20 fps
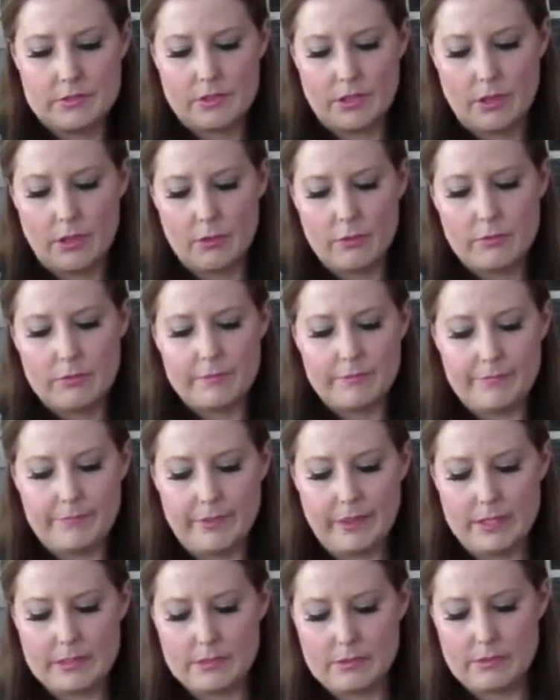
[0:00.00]
dough,
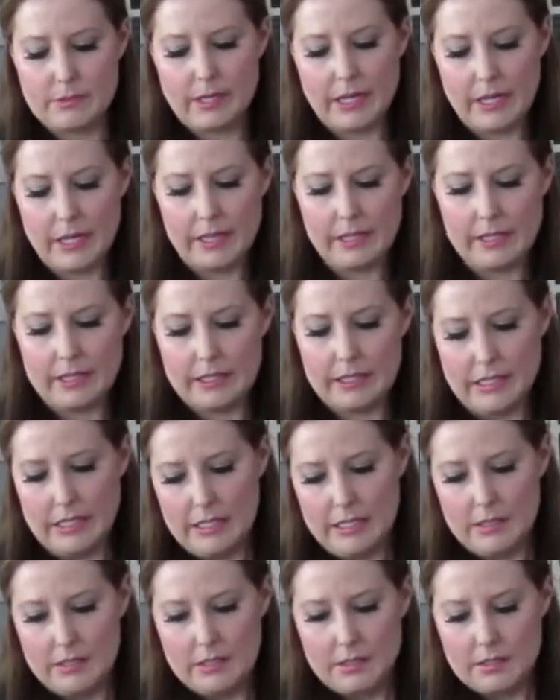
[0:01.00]
and that's okay
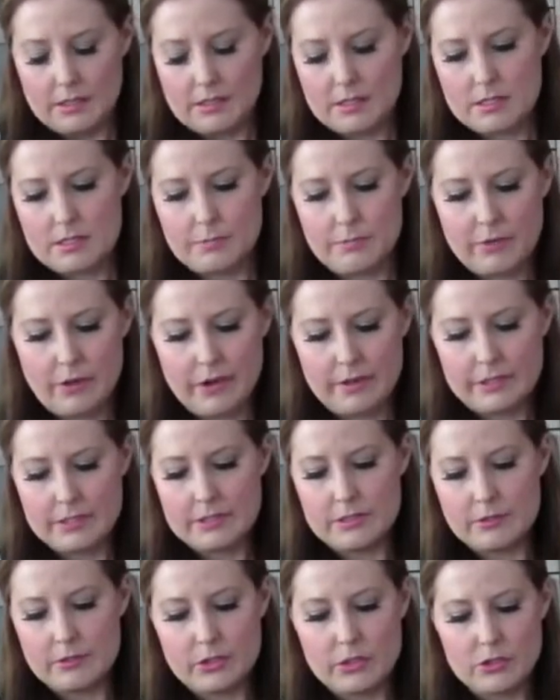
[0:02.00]
because brownie
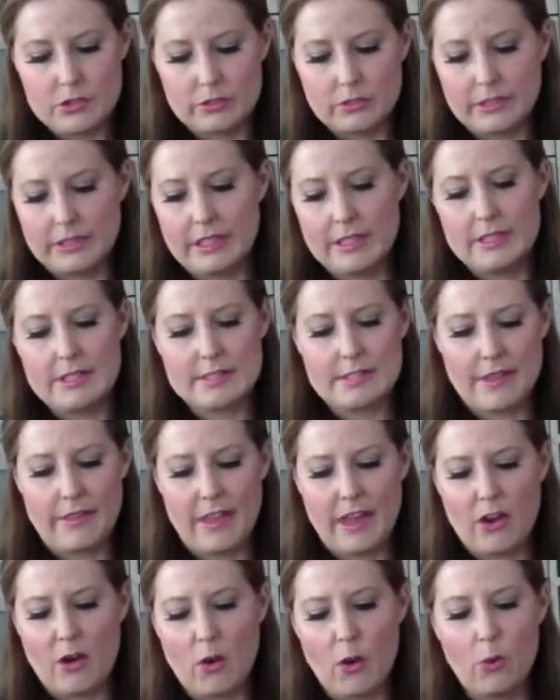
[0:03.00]
dough usually is, and
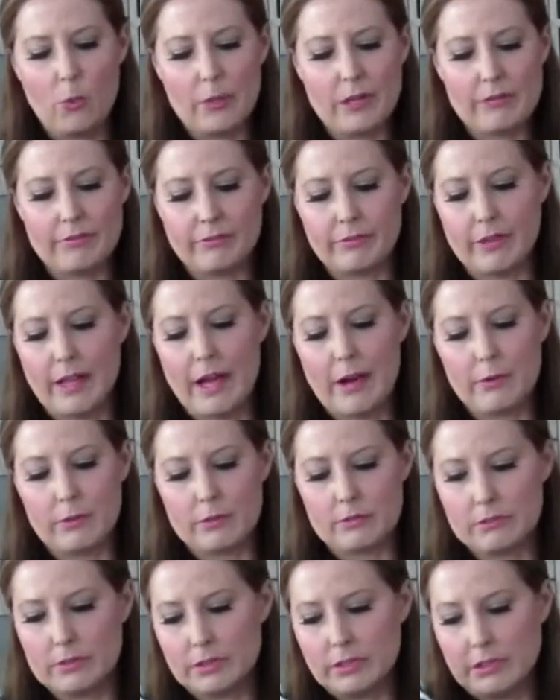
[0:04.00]
that whole wheat
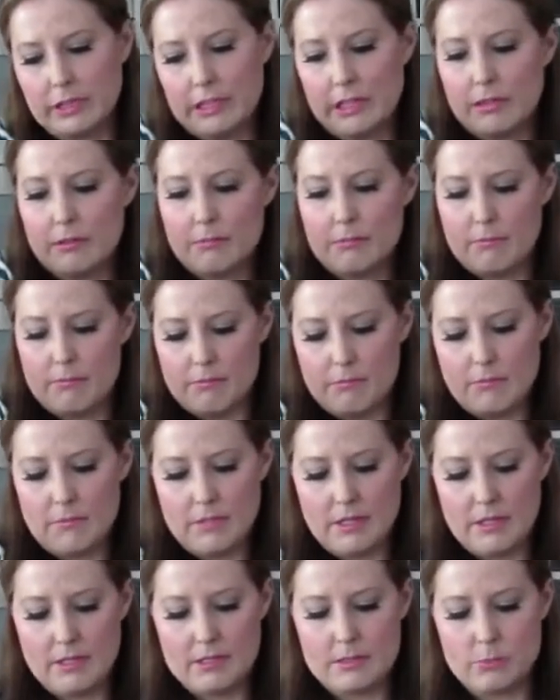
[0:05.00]
flour really
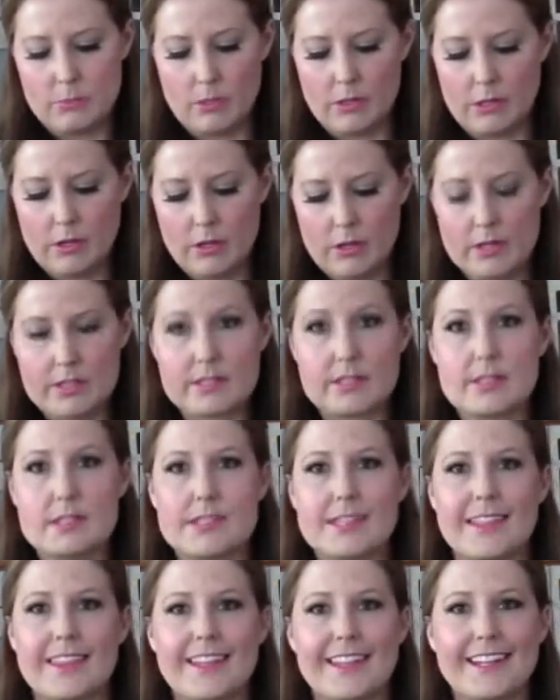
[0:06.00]
is what
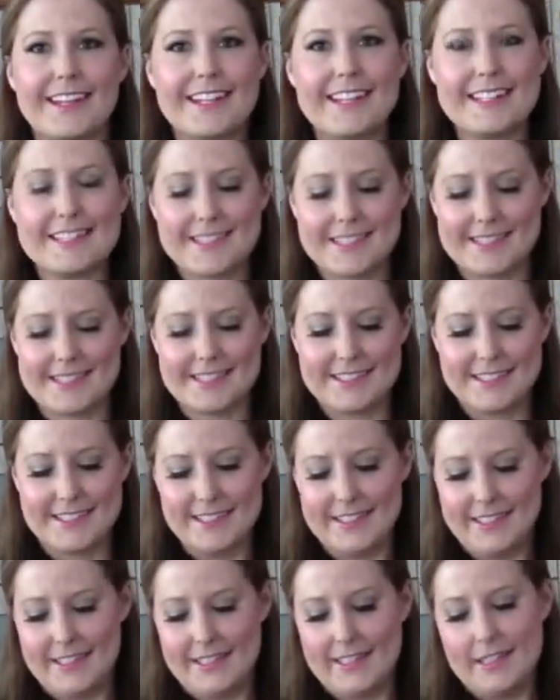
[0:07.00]
causes the thickness.
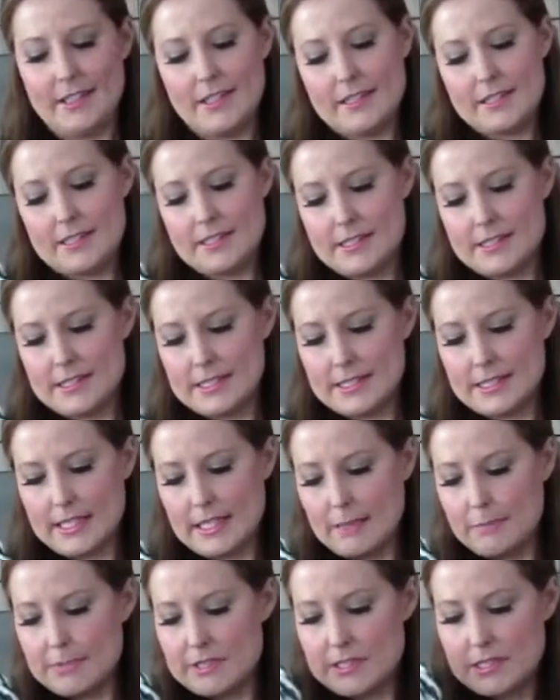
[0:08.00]
So just
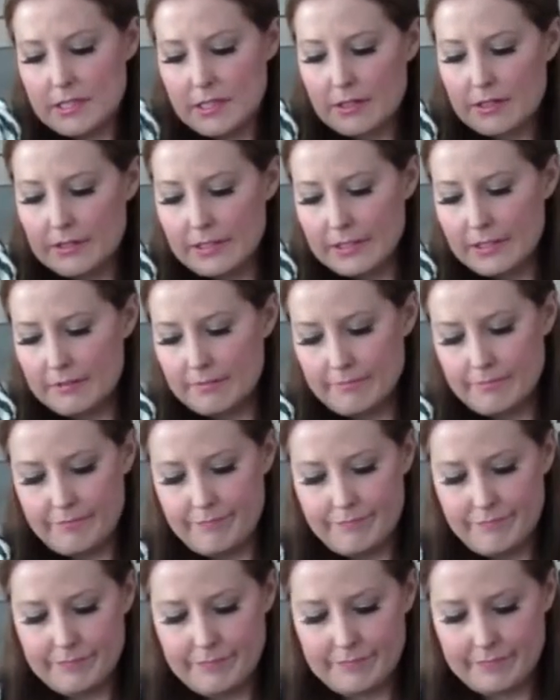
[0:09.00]
keep stirring.
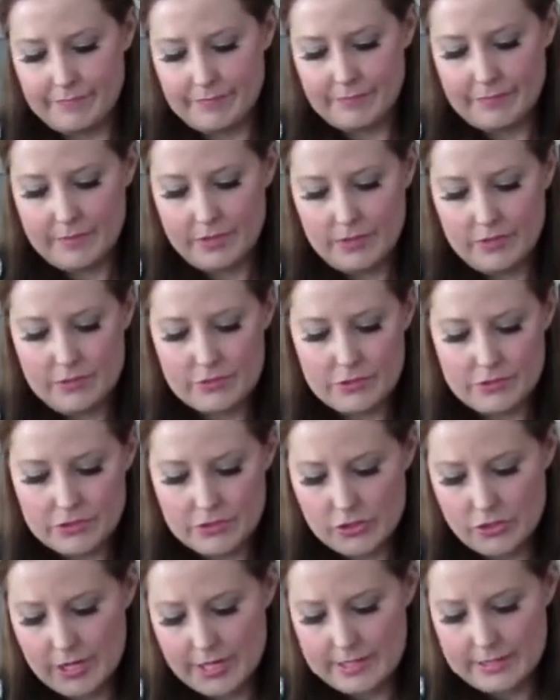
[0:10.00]
Use your
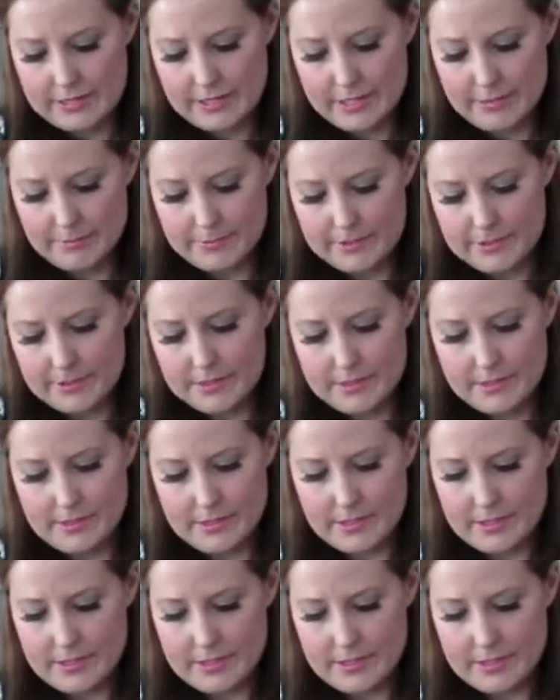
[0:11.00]
triceps.